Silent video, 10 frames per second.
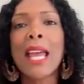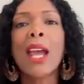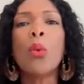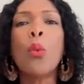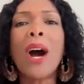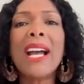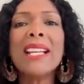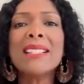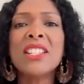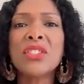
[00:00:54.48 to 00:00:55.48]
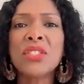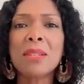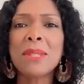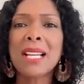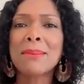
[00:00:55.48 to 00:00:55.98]
And why is there
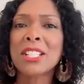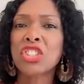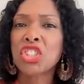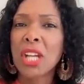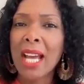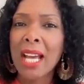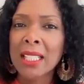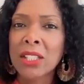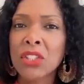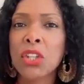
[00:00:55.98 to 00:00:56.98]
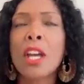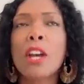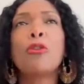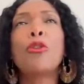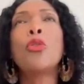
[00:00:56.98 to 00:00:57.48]
sometimes a challenge
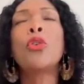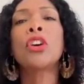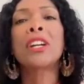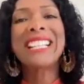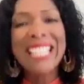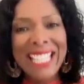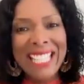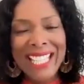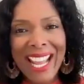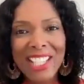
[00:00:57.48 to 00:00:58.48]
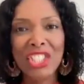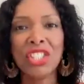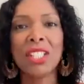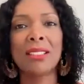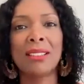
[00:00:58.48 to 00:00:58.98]
for
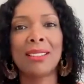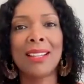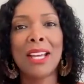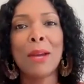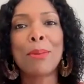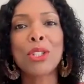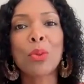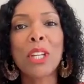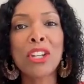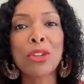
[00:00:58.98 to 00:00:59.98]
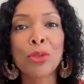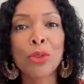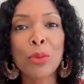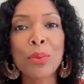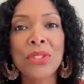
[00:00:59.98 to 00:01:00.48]
connection between
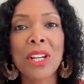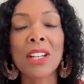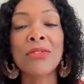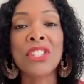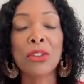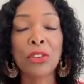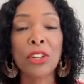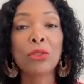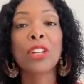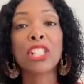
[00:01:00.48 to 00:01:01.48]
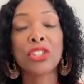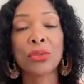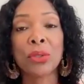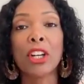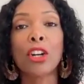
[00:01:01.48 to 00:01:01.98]
groups of different racial
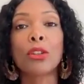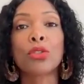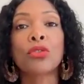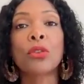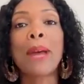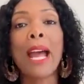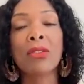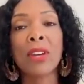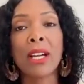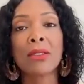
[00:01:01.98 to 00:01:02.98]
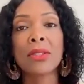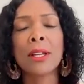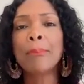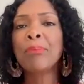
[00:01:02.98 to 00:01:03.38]
and cultural backgrounds?